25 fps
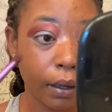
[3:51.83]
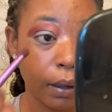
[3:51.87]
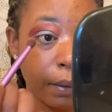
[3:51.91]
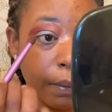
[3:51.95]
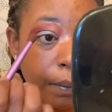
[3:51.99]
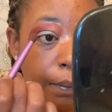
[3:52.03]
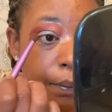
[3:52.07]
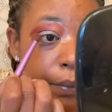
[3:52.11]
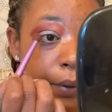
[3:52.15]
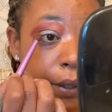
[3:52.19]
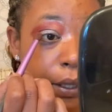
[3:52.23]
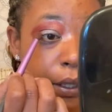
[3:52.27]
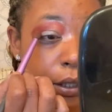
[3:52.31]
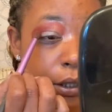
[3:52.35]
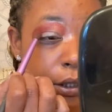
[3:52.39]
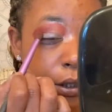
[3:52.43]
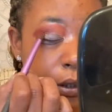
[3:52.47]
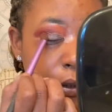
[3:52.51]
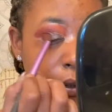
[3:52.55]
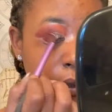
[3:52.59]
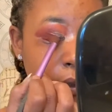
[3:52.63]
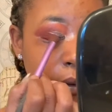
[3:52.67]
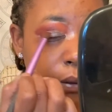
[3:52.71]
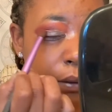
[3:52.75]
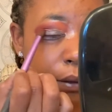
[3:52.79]
because
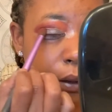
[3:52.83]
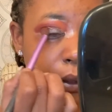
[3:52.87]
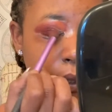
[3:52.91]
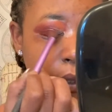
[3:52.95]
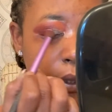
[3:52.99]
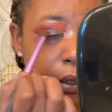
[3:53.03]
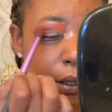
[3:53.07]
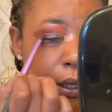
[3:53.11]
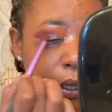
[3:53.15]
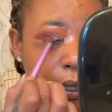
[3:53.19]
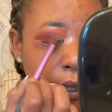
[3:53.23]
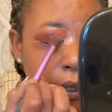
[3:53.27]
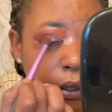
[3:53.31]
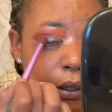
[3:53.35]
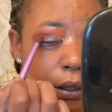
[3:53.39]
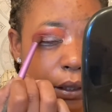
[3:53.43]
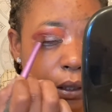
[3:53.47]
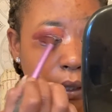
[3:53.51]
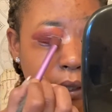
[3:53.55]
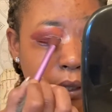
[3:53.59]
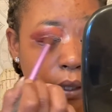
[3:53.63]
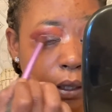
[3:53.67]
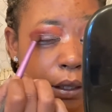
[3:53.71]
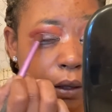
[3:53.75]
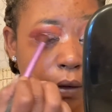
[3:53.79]
you don't get like
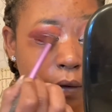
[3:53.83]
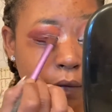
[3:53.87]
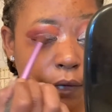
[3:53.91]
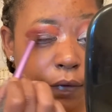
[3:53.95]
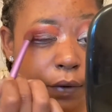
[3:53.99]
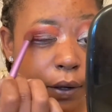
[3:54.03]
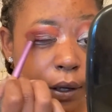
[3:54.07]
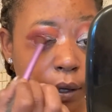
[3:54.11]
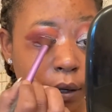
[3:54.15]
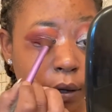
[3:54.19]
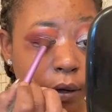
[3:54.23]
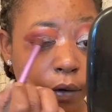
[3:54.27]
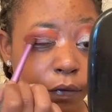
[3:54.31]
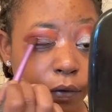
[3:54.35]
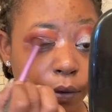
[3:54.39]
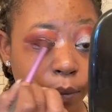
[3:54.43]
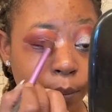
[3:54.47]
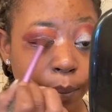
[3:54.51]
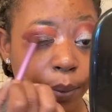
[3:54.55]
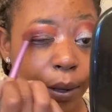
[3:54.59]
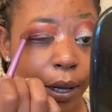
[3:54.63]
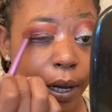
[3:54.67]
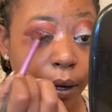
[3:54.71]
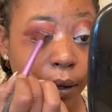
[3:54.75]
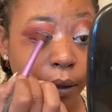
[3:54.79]
the fallout
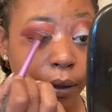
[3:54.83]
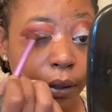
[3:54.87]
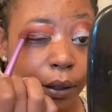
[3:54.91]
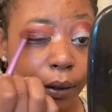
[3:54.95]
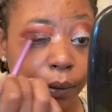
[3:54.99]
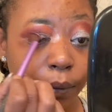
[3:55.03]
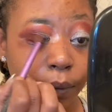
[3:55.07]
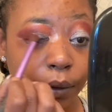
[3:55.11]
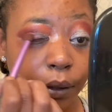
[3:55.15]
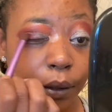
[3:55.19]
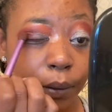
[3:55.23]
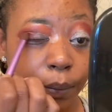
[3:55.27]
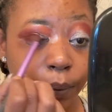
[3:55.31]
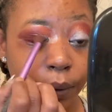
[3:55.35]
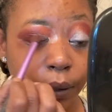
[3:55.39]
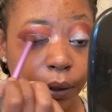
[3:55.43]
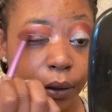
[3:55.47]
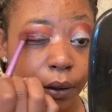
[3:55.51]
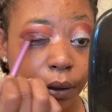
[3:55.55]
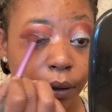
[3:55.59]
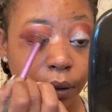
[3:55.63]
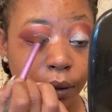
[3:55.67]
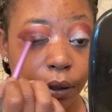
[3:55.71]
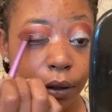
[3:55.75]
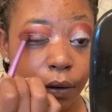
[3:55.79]
from powder when you're putting
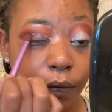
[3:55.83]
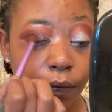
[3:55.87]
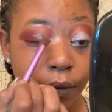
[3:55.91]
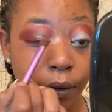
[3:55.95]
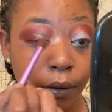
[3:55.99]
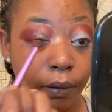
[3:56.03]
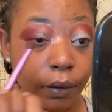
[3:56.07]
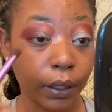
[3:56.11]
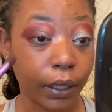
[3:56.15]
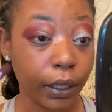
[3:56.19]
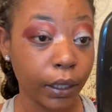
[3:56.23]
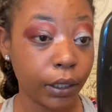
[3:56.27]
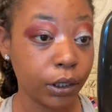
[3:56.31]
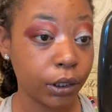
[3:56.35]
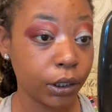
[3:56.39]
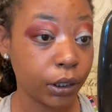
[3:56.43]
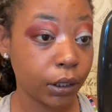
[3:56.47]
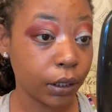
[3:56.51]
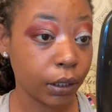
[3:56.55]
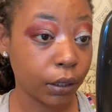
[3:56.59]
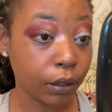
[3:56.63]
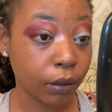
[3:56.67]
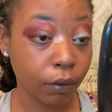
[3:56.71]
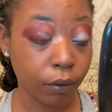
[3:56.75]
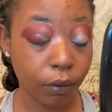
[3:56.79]
on your
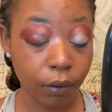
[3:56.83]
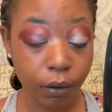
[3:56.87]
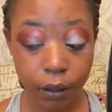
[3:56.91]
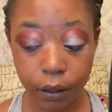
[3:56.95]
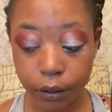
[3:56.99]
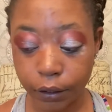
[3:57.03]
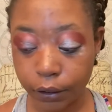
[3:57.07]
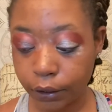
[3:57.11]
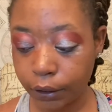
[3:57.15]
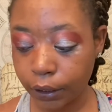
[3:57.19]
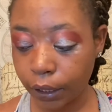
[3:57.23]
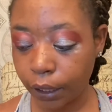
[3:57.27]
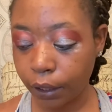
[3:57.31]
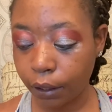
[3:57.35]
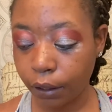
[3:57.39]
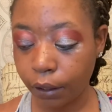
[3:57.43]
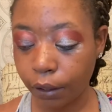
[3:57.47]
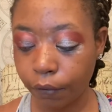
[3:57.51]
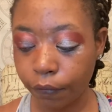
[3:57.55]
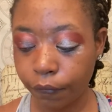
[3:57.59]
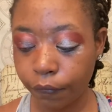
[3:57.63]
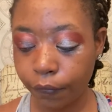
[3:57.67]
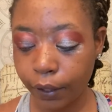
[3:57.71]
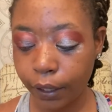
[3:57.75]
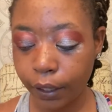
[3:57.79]
foundation or setting
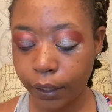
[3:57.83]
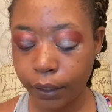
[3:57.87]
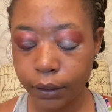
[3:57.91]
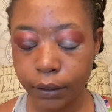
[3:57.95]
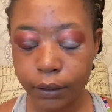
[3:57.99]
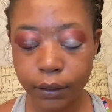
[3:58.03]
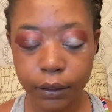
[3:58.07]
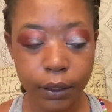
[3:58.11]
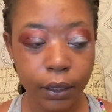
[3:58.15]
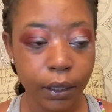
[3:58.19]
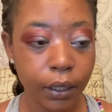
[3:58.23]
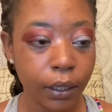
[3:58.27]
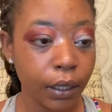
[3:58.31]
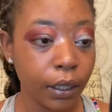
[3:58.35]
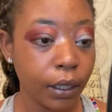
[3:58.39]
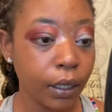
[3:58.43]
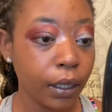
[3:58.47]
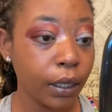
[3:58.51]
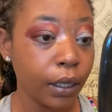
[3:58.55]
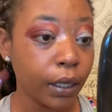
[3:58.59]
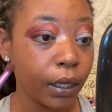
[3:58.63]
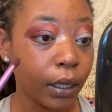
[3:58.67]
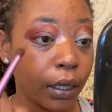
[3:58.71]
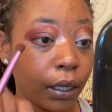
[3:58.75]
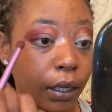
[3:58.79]
your face.
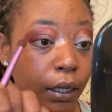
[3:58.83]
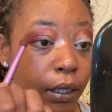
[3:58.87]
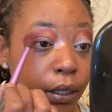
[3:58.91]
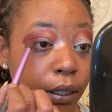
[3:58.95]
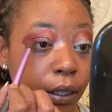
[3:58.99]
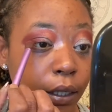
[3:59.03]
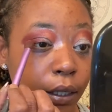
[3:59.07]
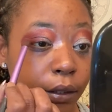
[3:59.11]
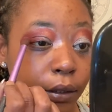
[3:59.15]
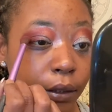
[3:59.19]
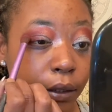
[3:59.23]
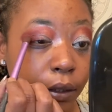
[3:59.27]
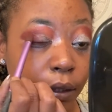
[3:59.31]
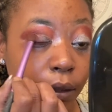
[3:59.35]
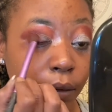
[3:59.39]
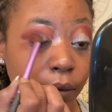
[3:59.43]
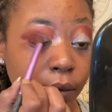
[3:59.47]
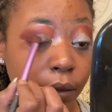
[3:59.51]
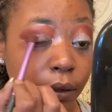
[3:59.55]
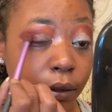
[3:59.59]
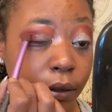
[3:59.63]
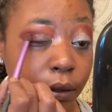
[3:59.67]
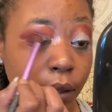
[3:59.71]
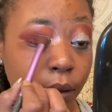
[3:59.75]
And it doesn't go into the